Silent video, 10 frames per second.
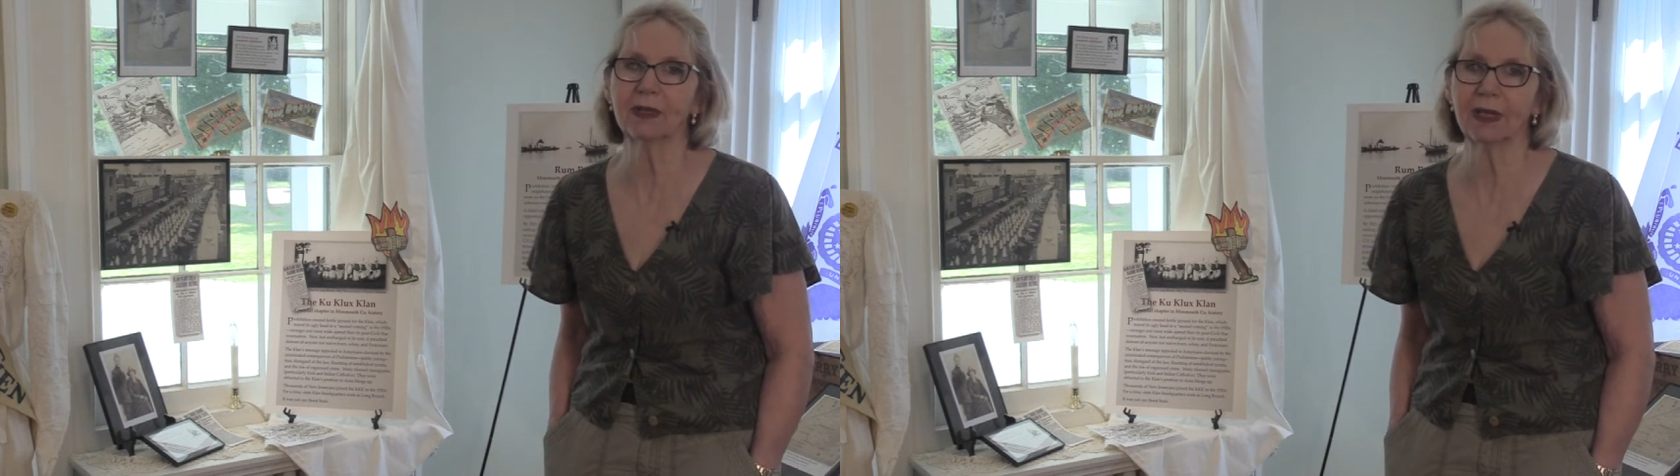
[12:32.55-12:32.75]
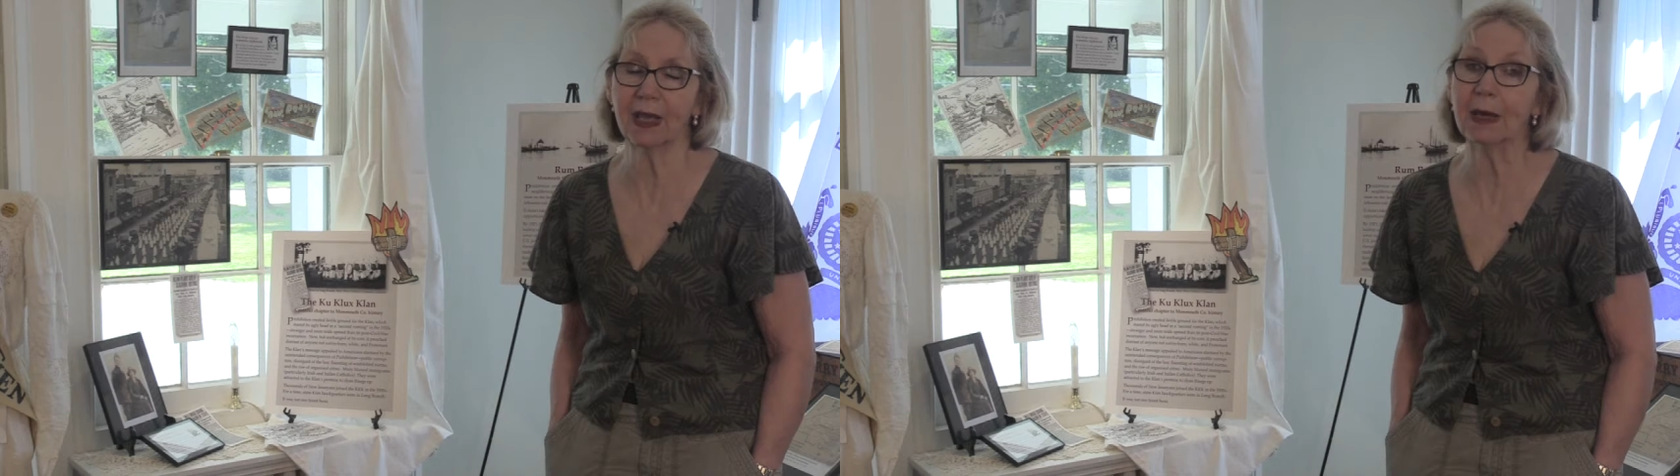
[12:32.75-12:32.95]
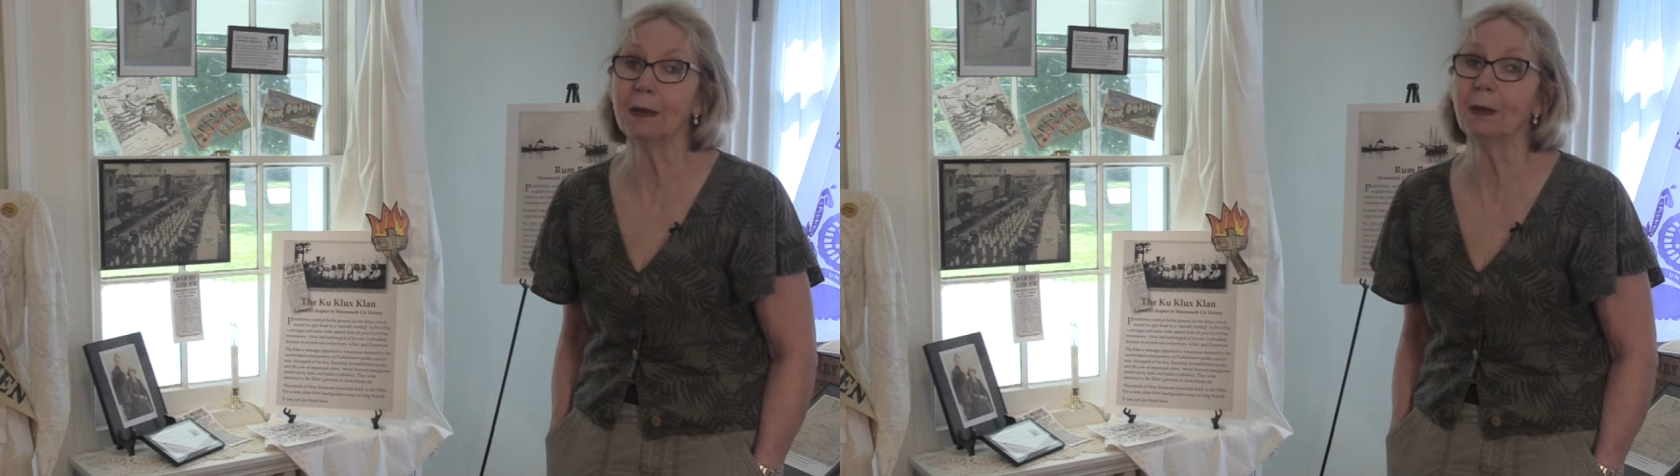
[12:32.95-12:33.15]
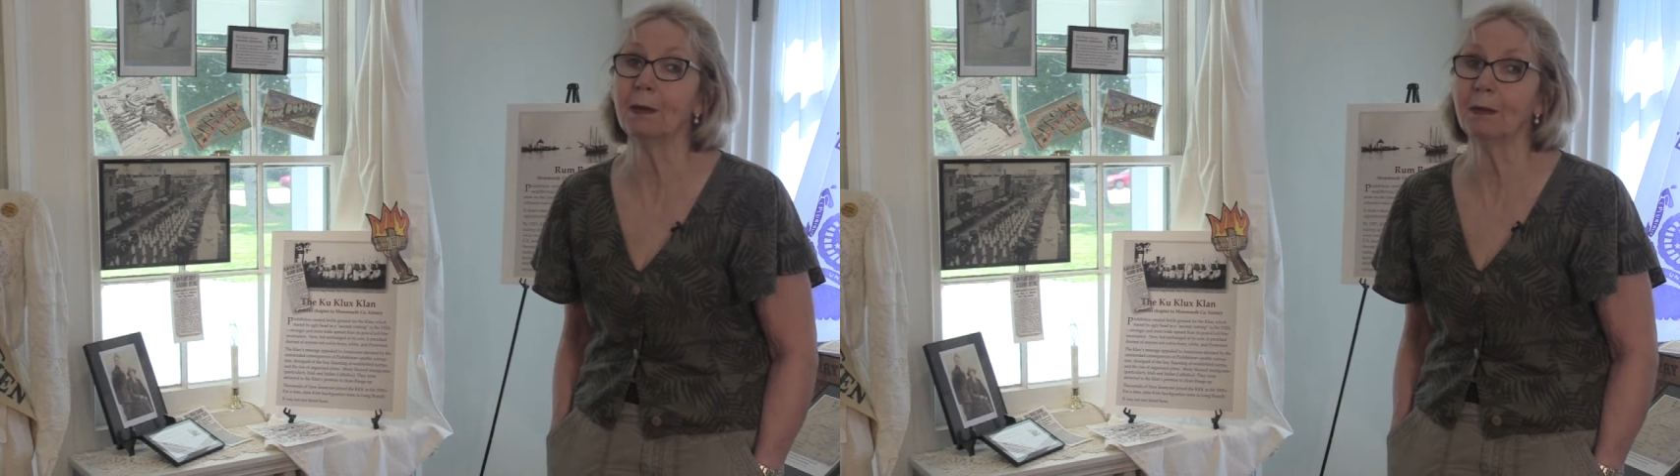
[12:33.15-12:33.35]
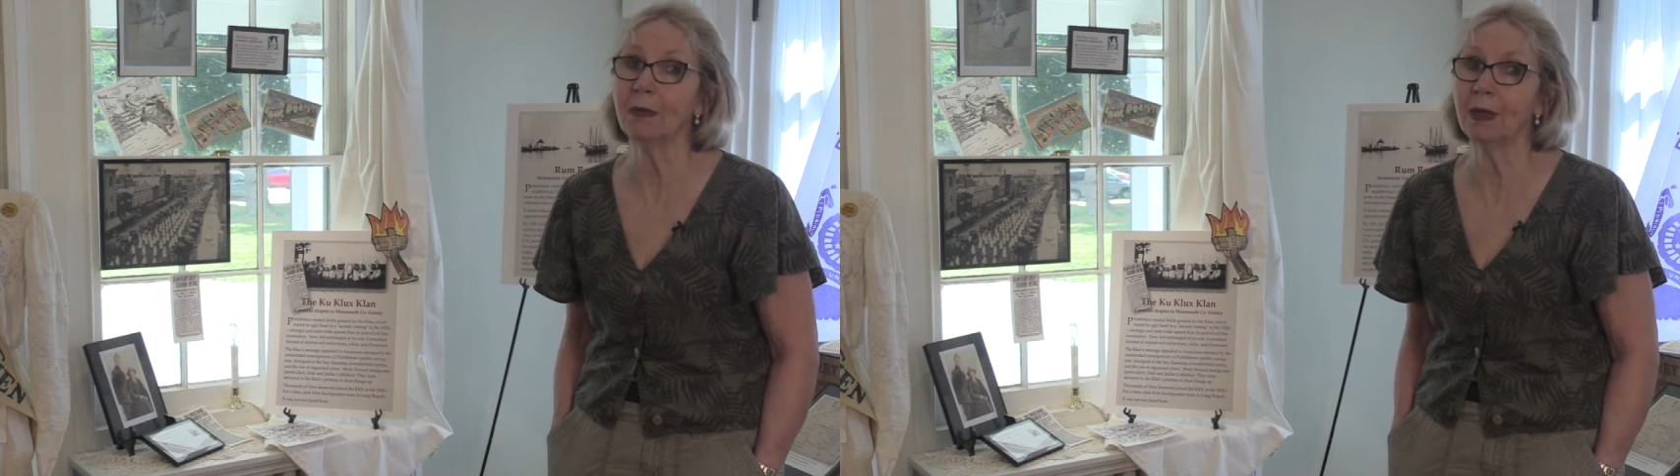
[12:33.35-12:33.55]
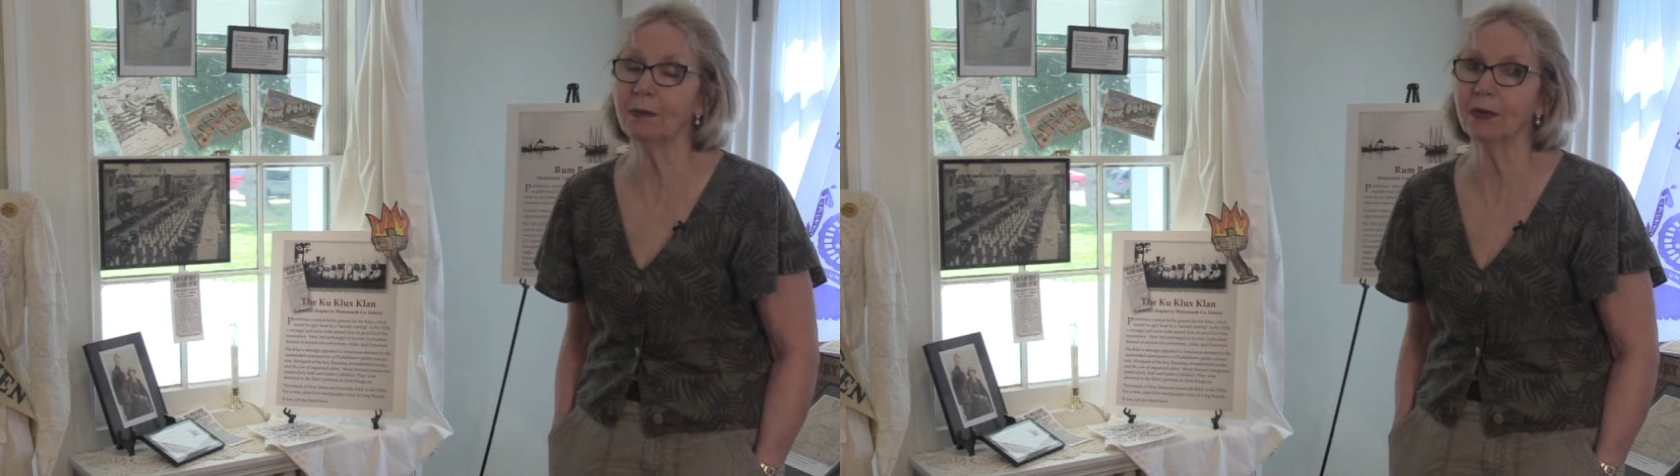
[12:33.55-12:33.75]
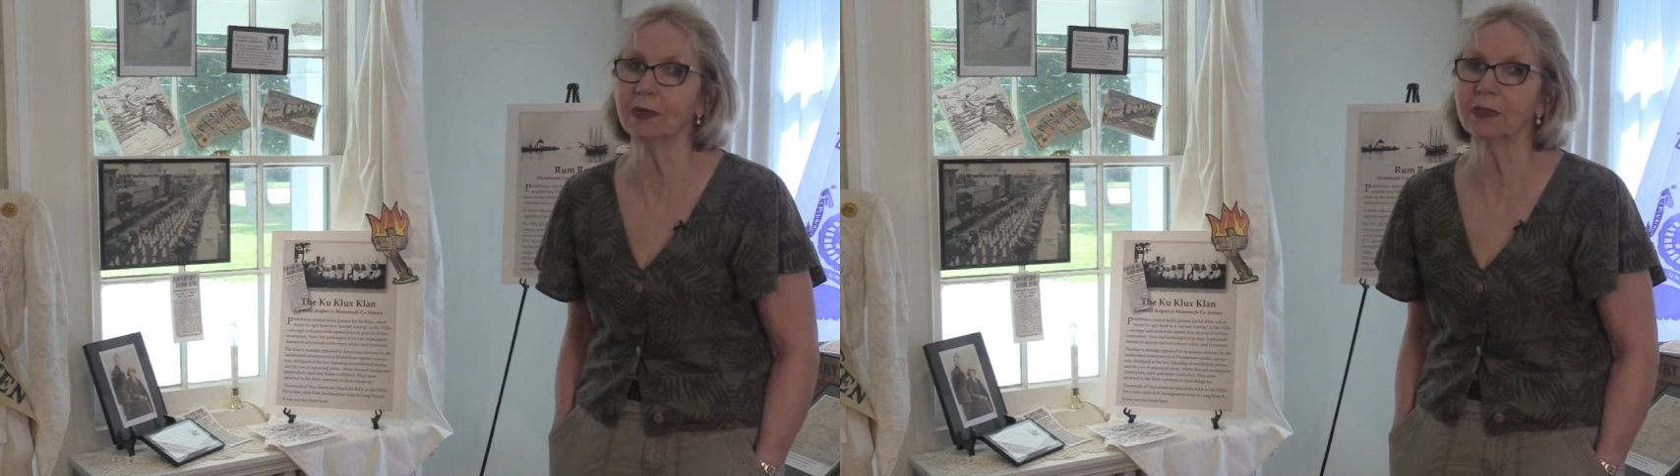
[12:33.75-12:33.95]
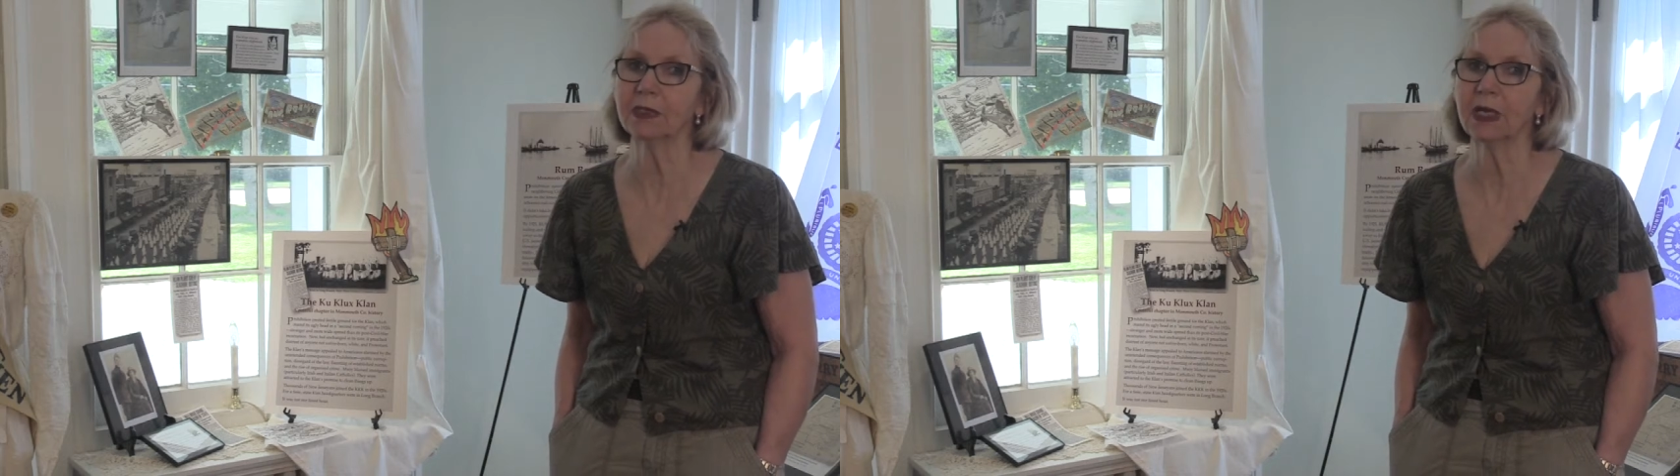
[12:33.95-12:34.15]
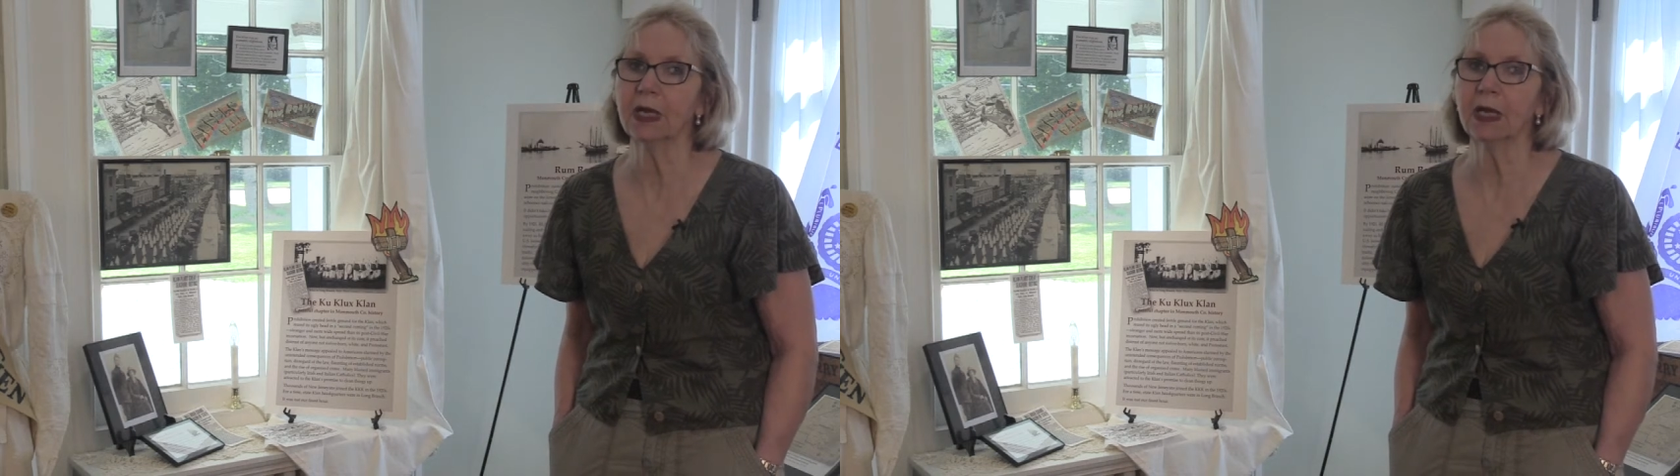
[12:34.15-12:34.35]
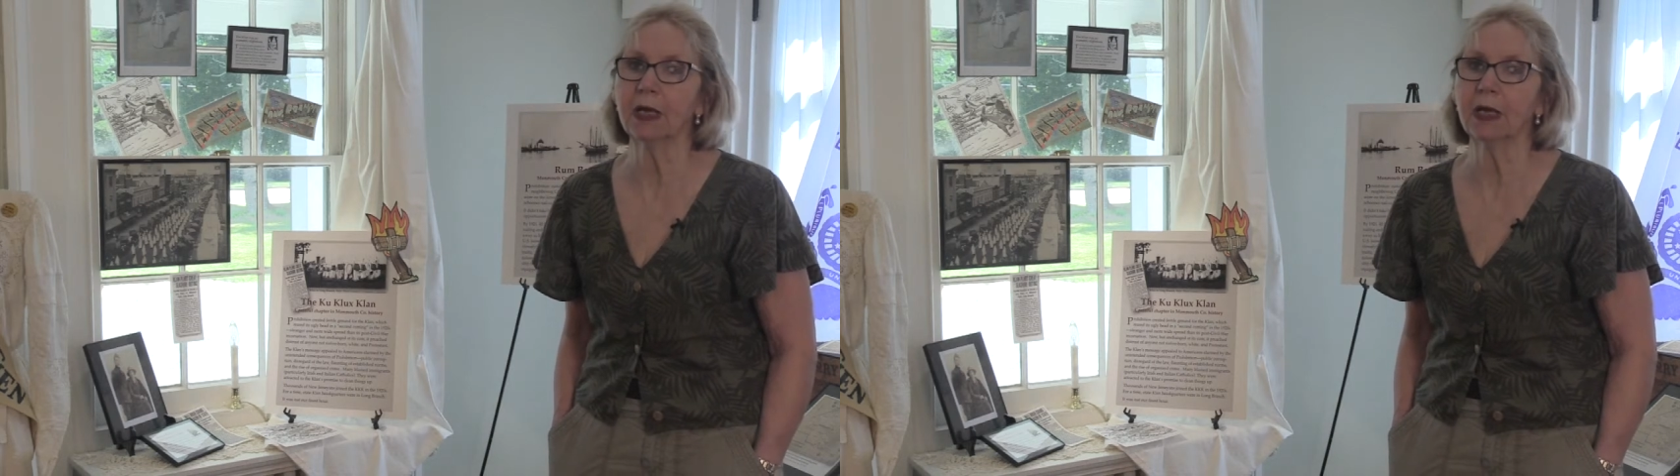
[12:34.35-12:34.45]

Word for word: Klan members.